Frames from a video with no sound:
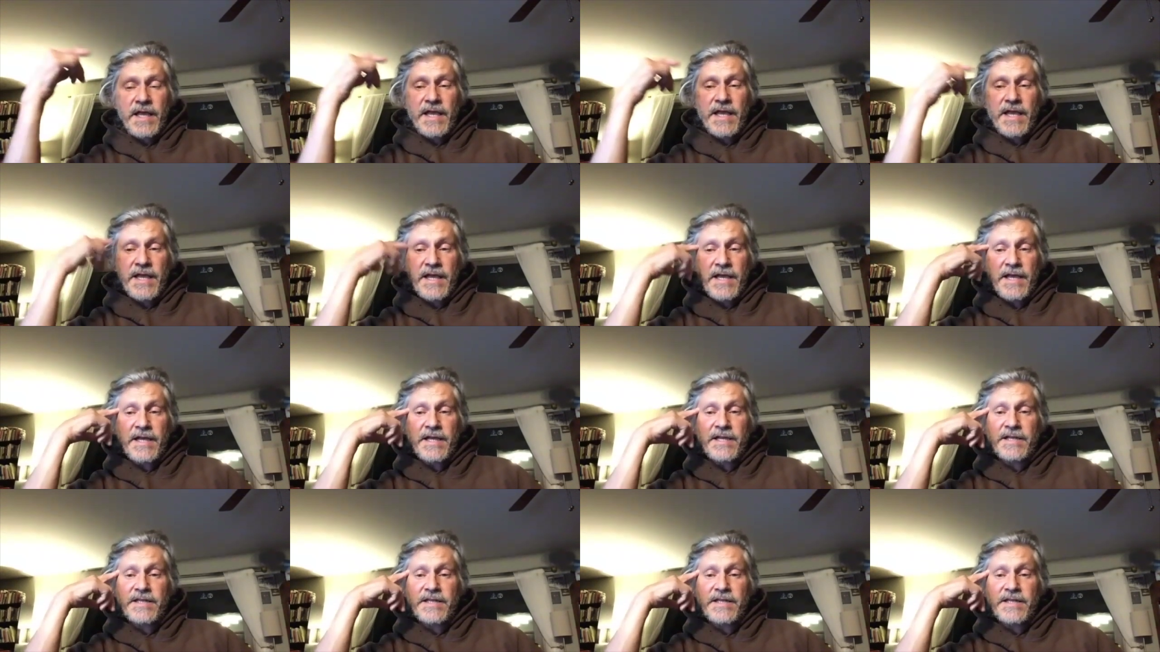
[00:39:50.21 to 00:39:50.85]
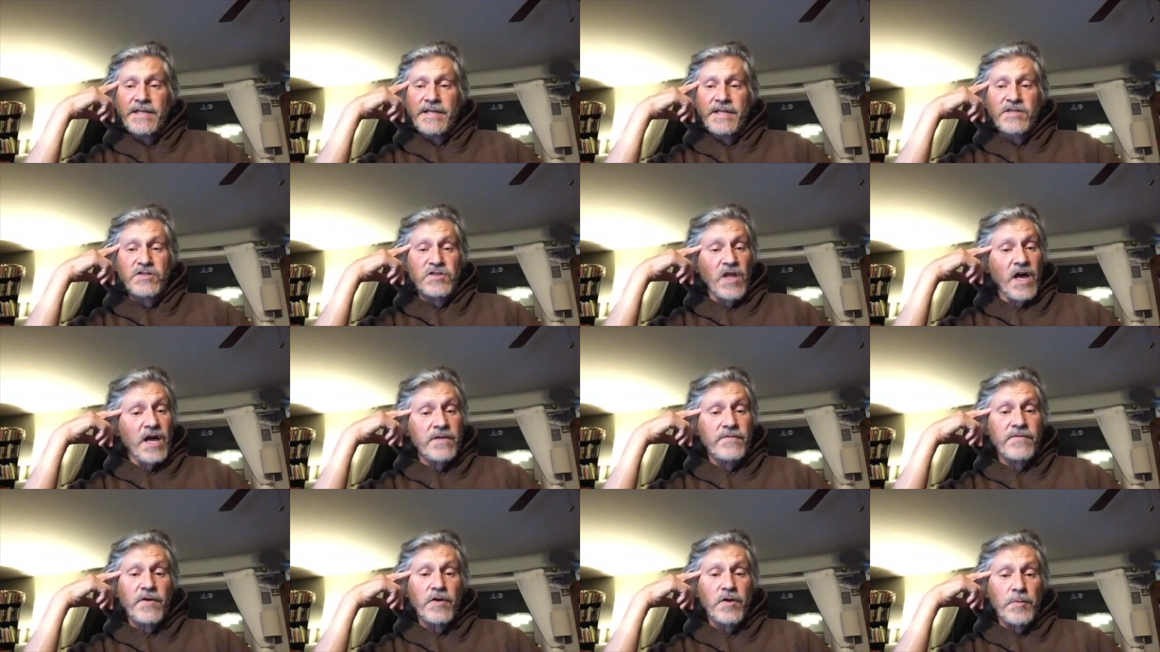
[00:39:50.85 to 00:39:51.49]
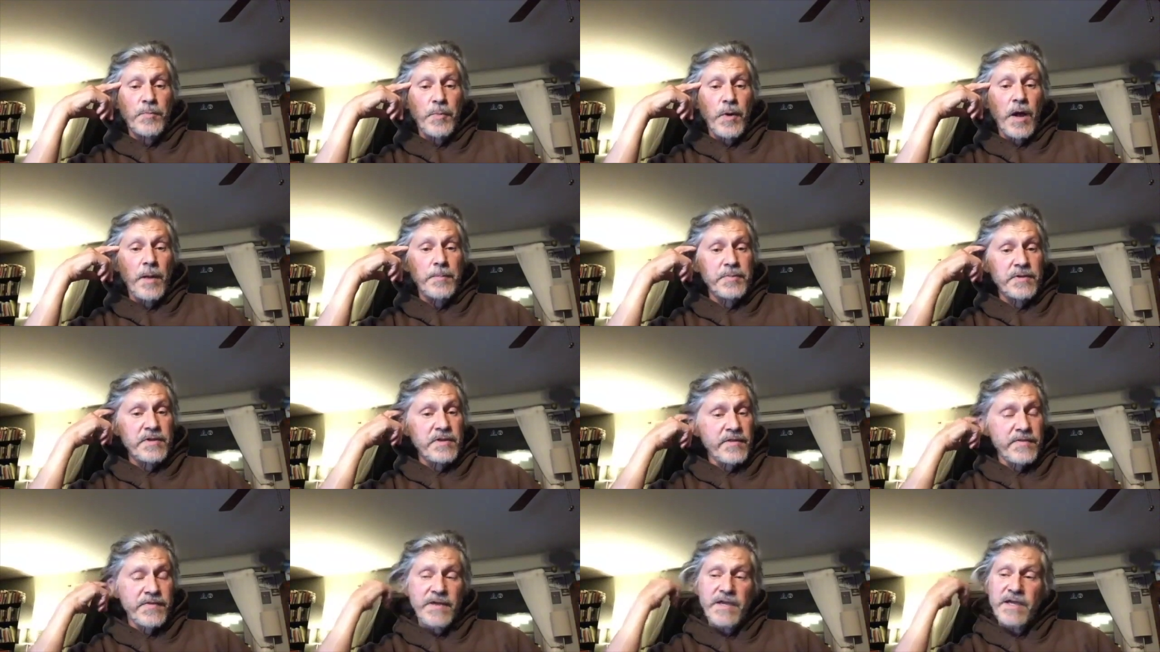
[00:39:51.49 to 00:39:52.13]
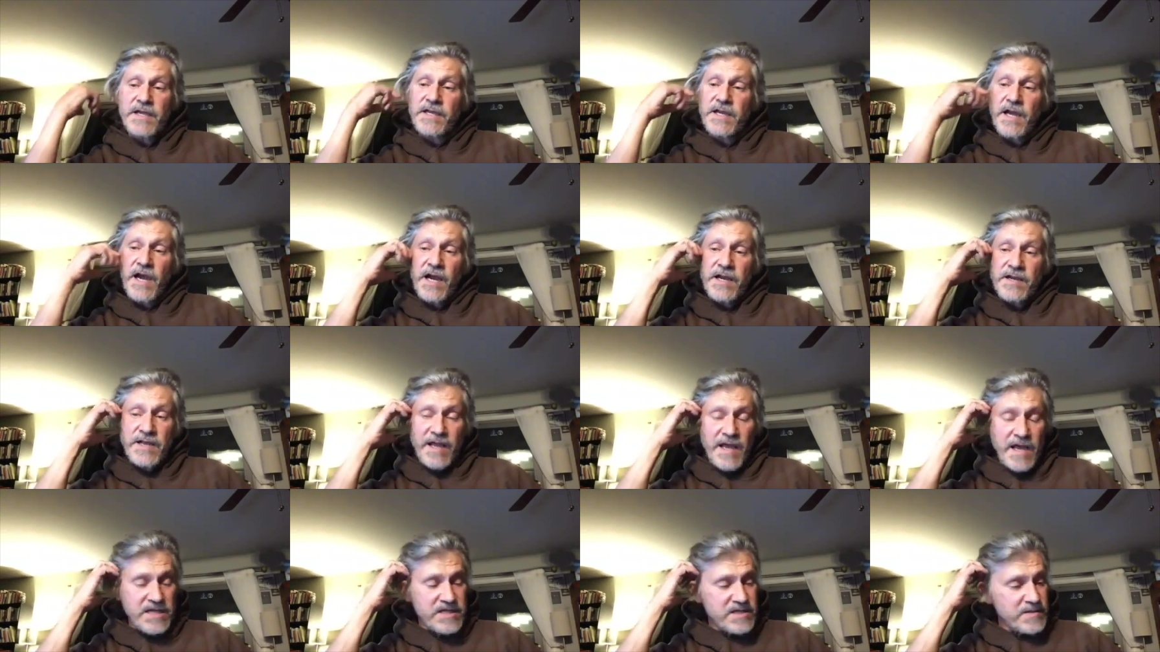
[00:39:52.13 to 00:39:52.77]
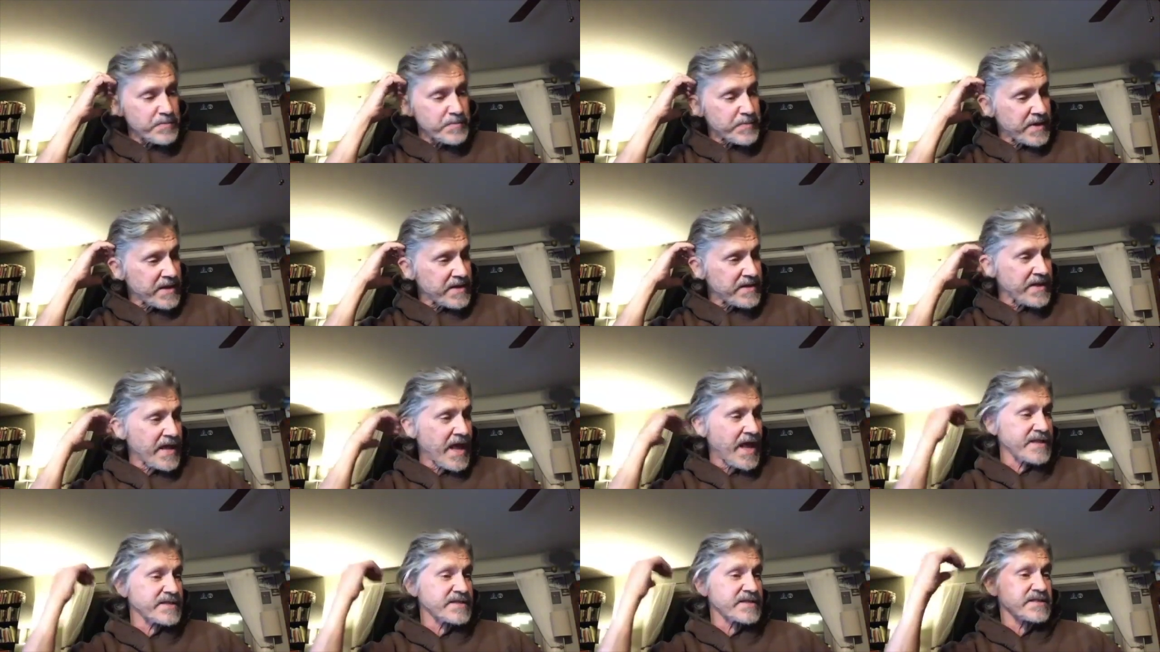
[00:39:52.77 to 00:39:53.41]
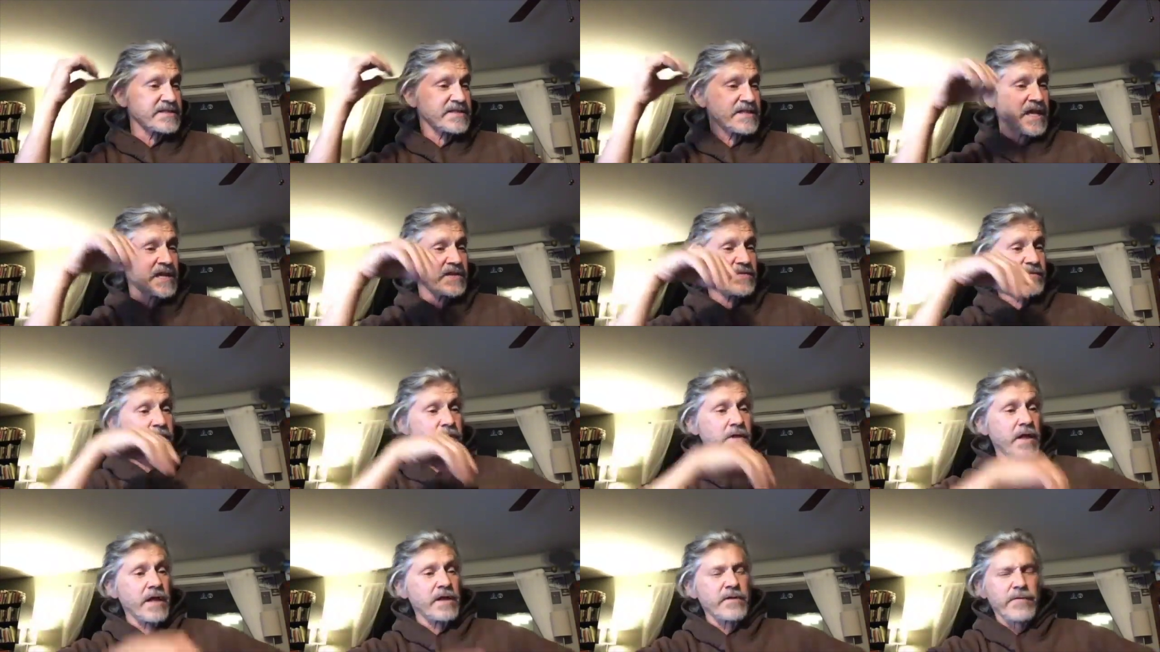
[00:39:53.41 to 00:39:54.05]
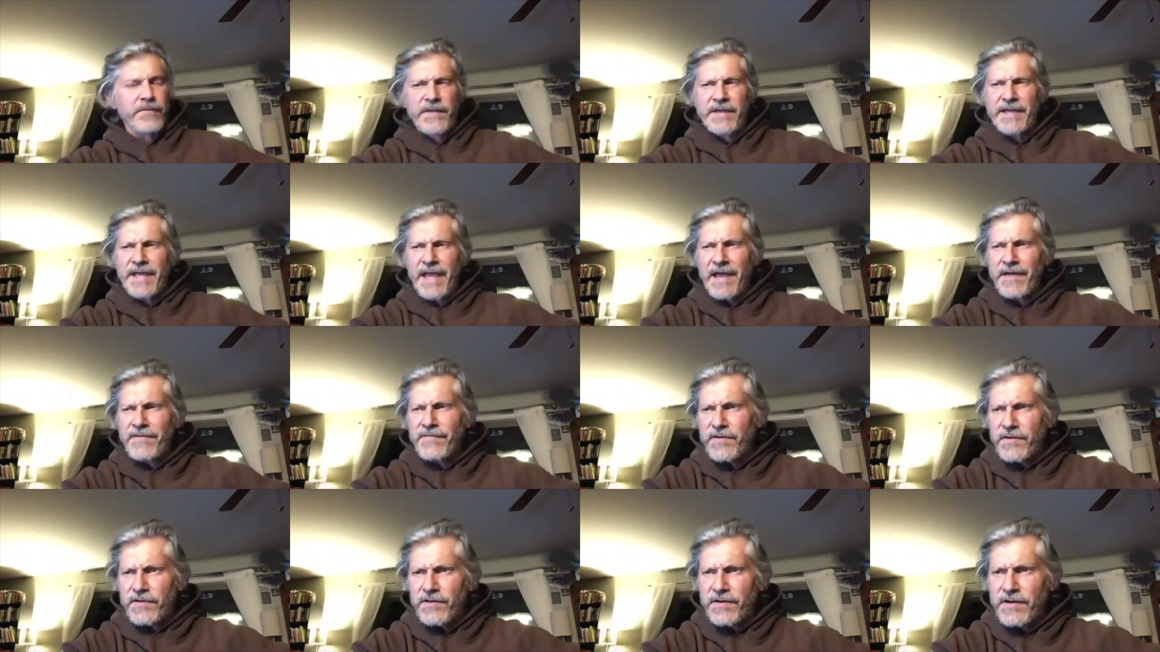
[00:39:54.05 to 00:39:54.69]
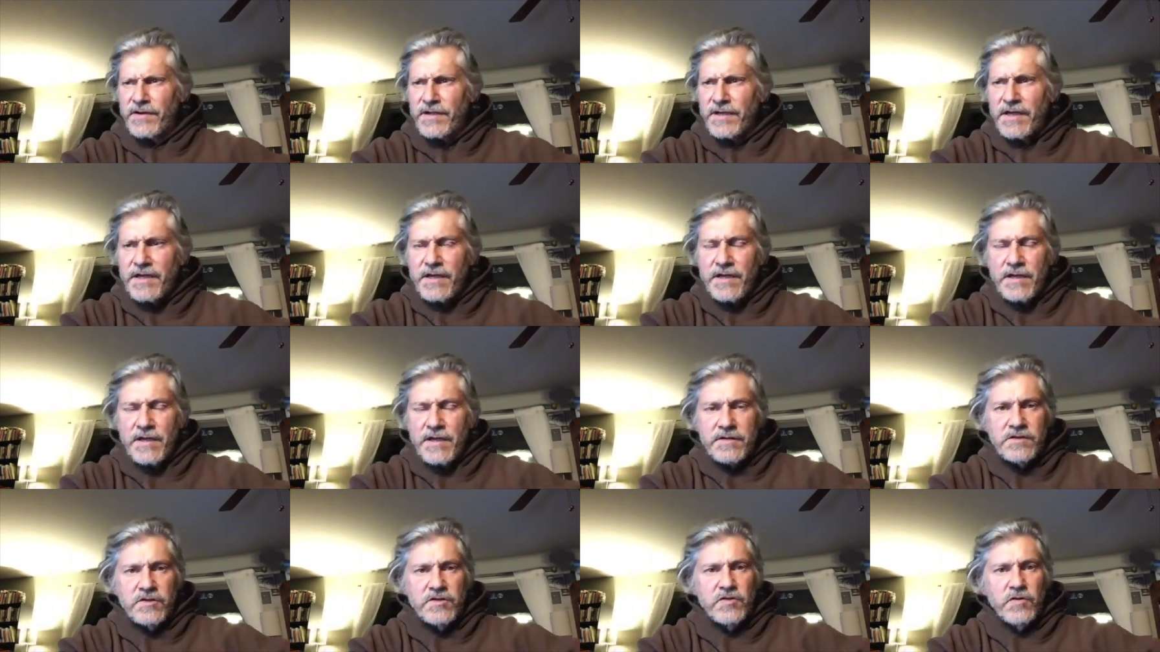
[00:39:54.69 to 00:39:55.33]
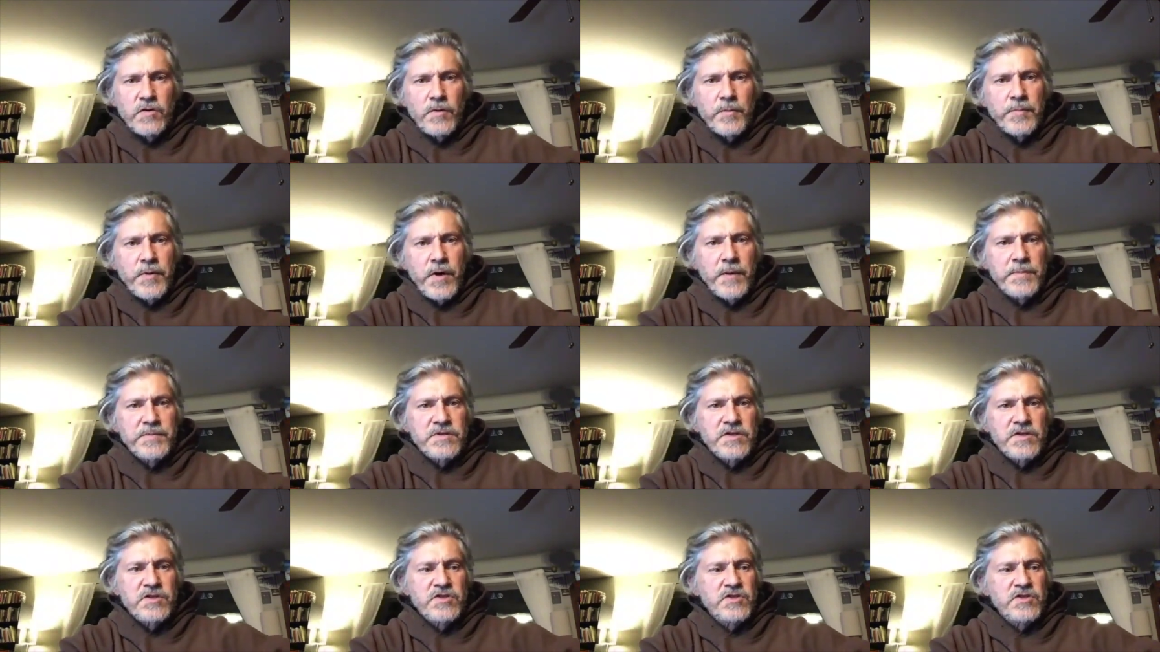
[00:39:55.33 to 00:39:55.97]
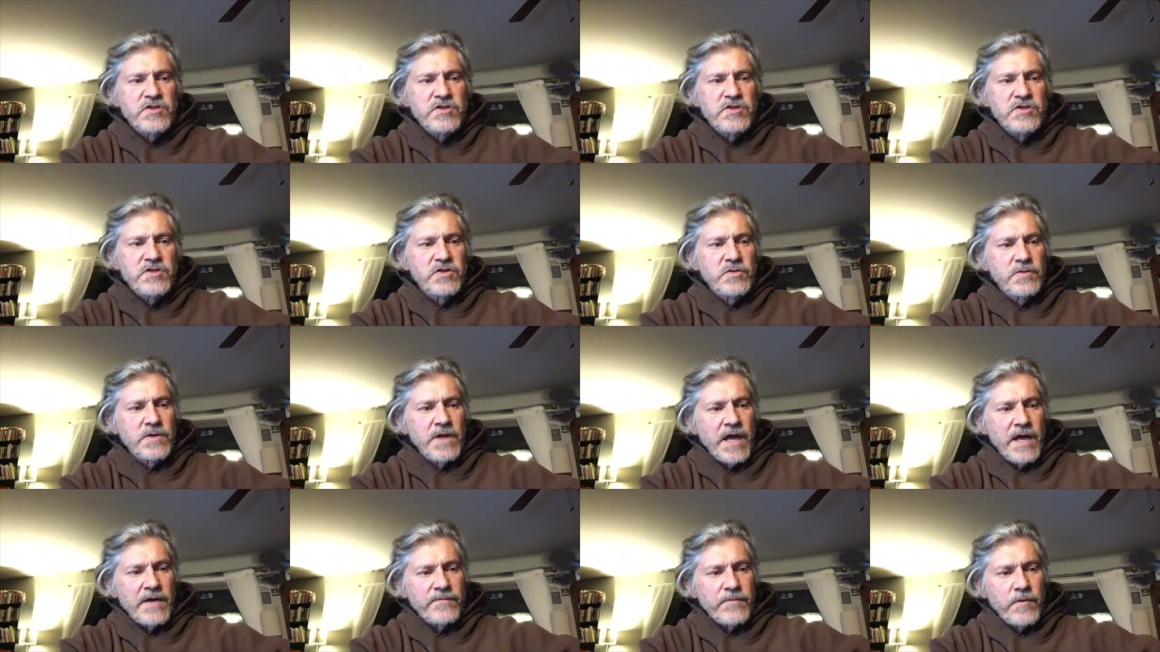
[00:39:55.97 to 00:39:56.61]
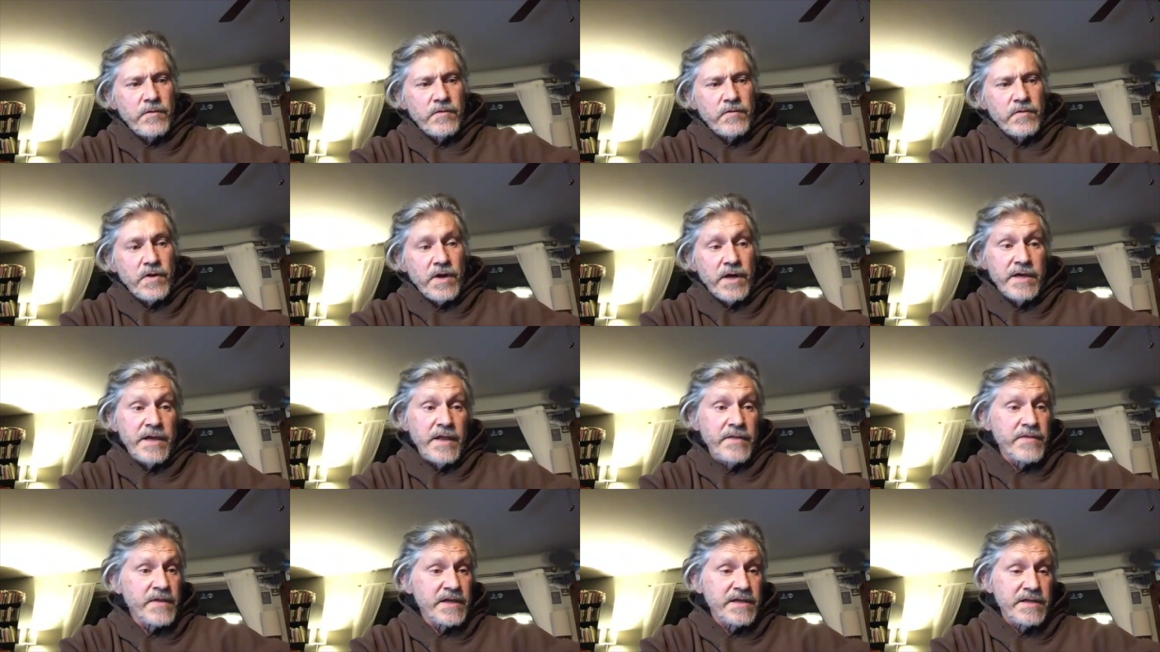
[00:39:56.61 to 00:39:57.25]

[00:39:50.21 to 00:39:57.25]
And it's not a very popular thing. Gardner hasn't been that successful, I don't think, ever, to do a Proposition 2.5 override. I think